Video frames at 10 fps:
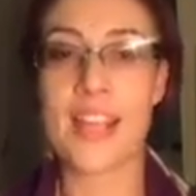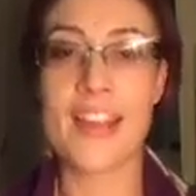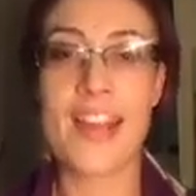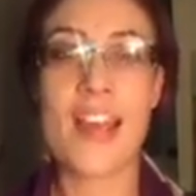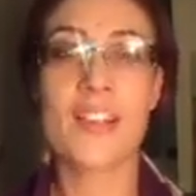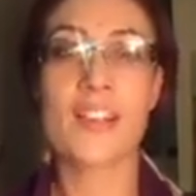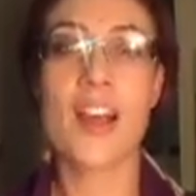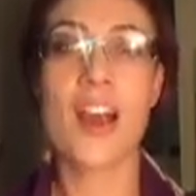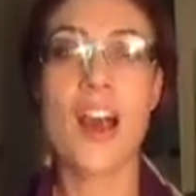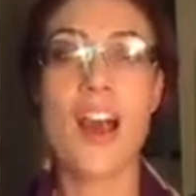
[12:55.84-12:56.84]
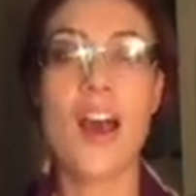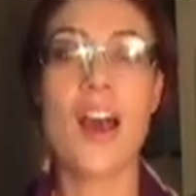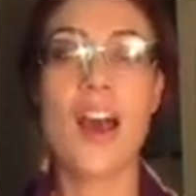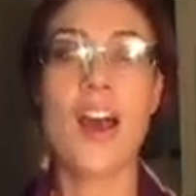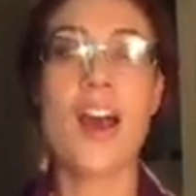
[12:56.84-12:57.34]
and out,
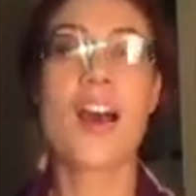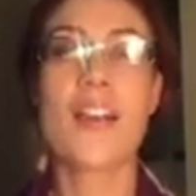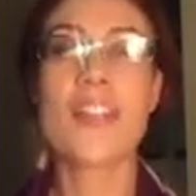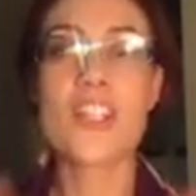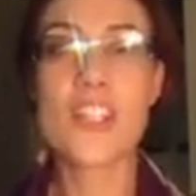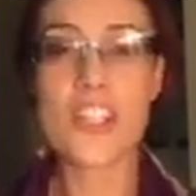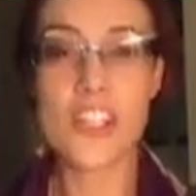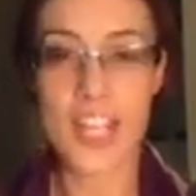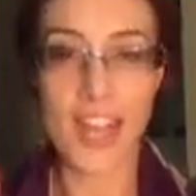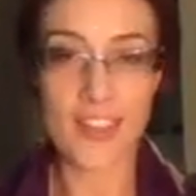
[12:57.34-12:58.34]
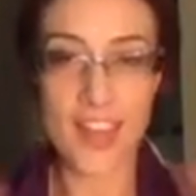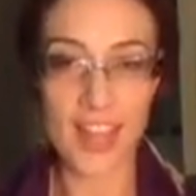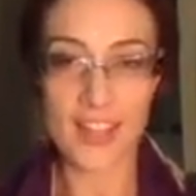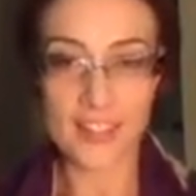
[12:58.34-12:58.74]
and then just shake out the hands.